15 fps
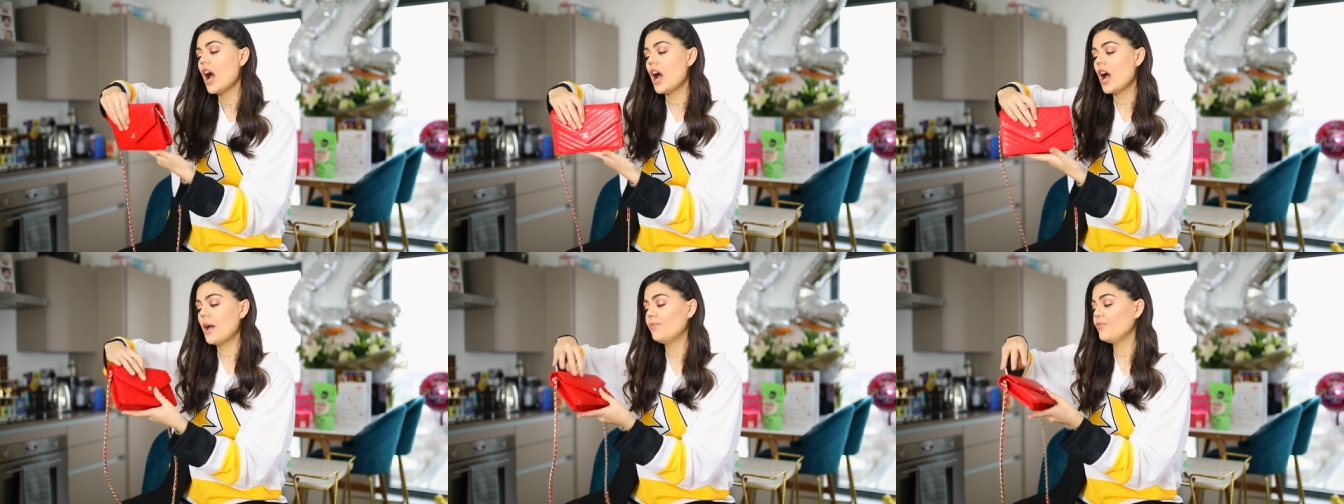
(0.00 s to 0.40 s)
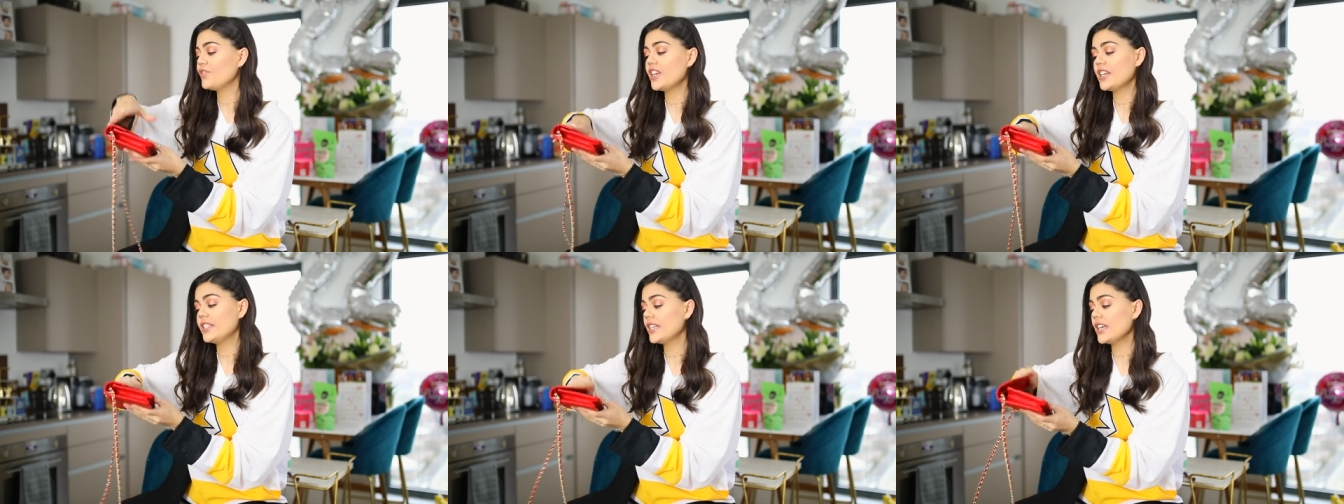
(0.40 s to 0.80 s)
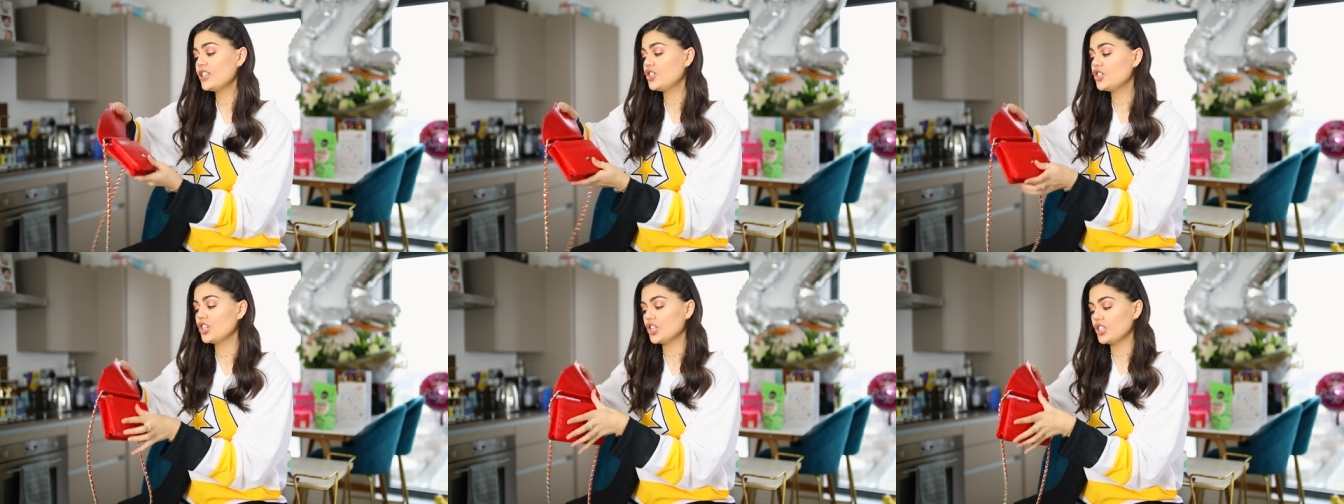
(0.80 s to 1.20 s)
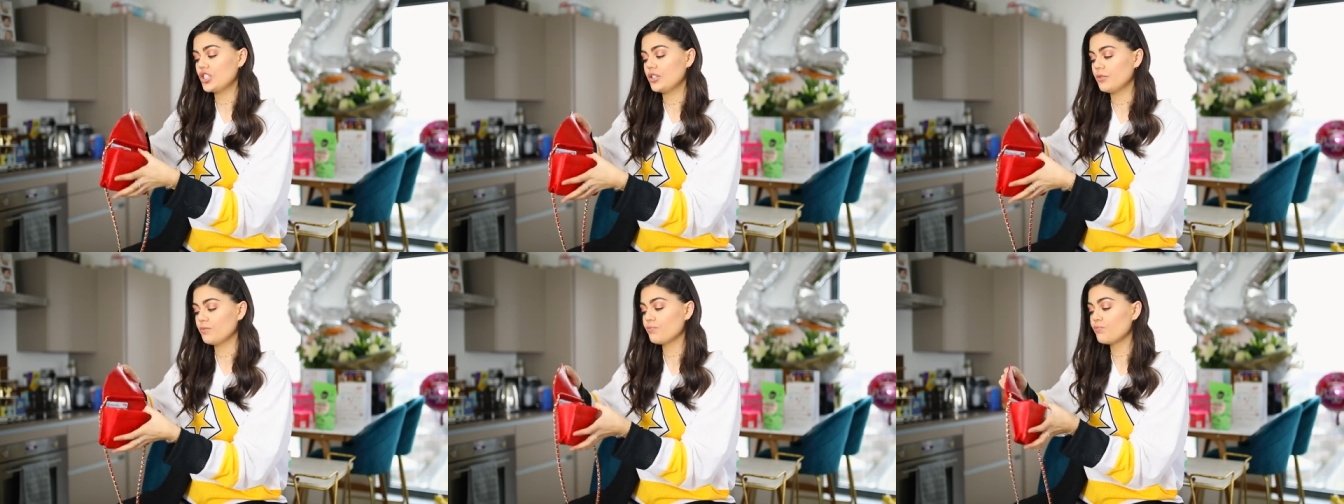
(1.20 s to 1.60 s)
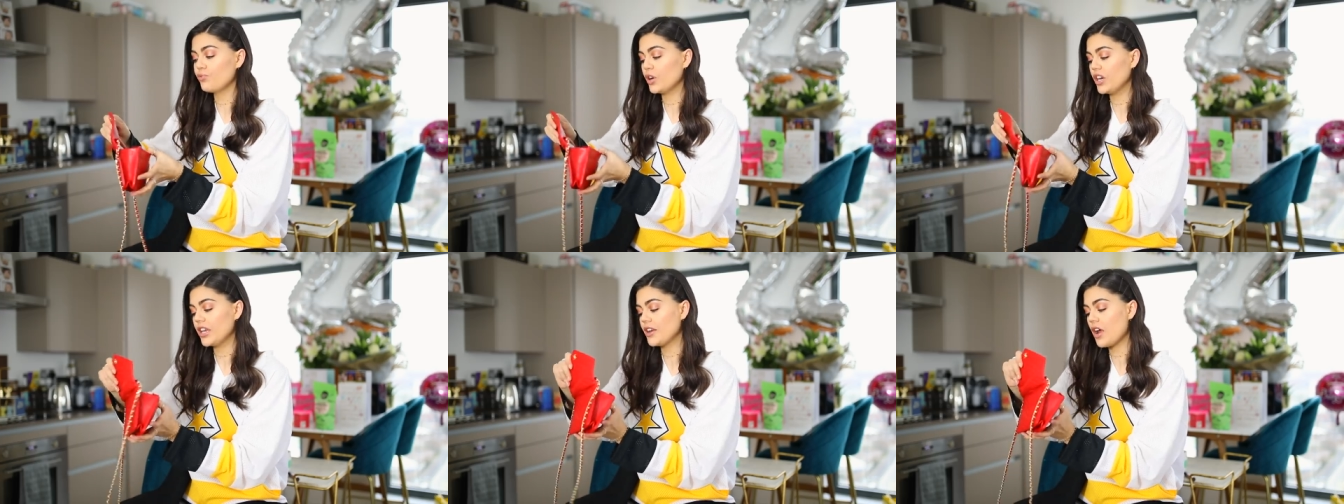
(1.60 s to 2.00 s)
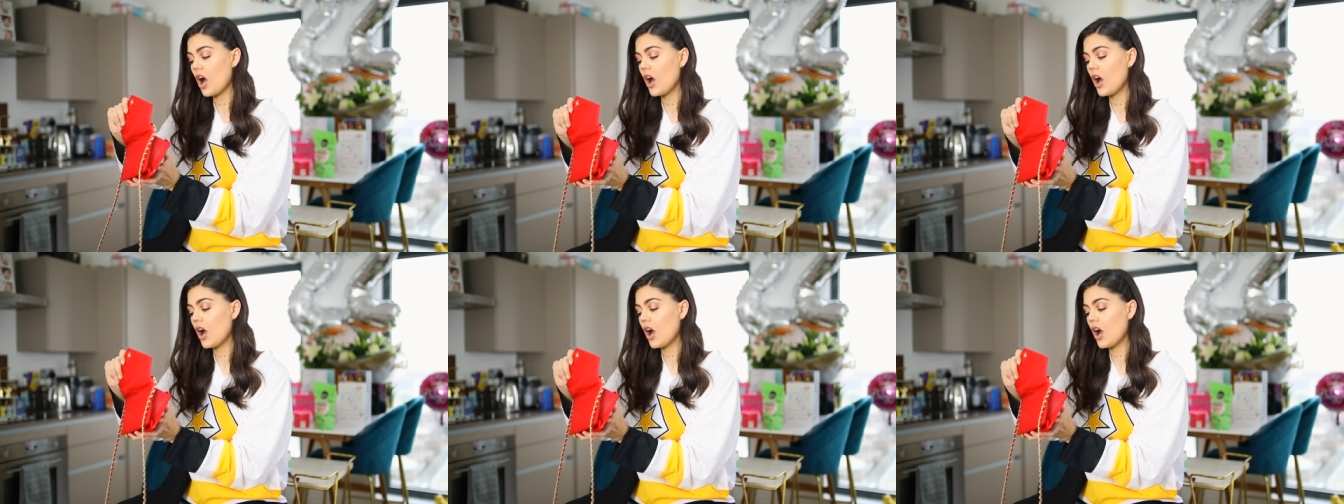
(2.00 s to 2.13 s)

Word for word: Um, this is just brilliant.